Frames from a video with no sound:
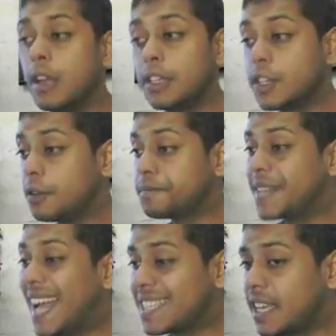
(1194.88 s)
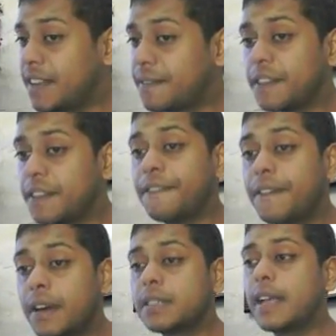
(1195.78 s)
So that's it for the
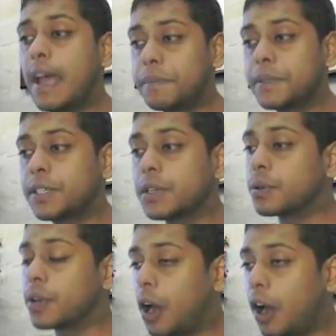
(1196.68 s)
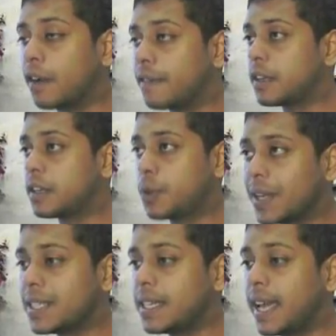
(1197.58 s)
first episode of
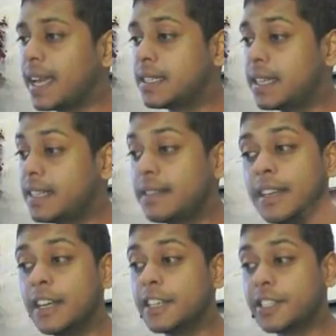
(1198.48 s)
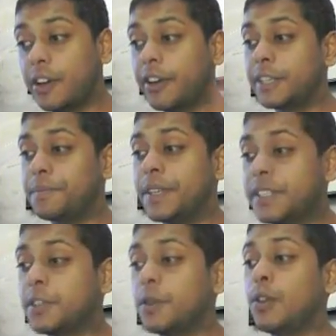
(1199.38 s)
2018. Sorry it's been
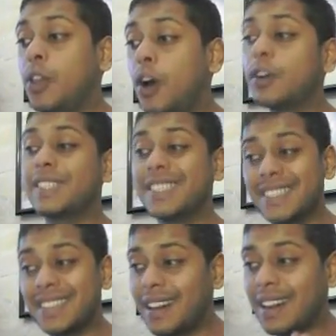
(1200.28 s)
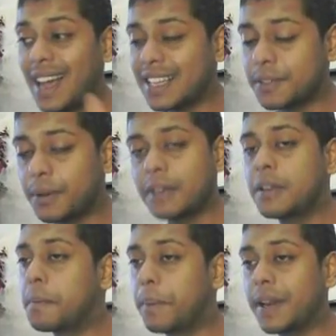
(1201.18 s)
so long since the last one,
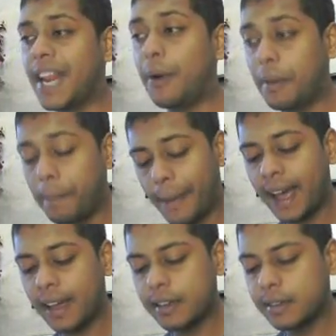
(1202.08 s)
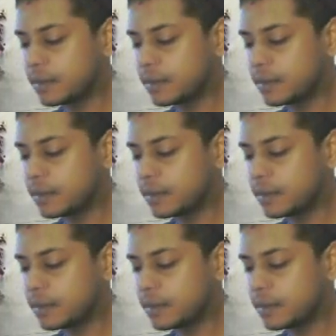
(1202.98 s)
but now I'm back.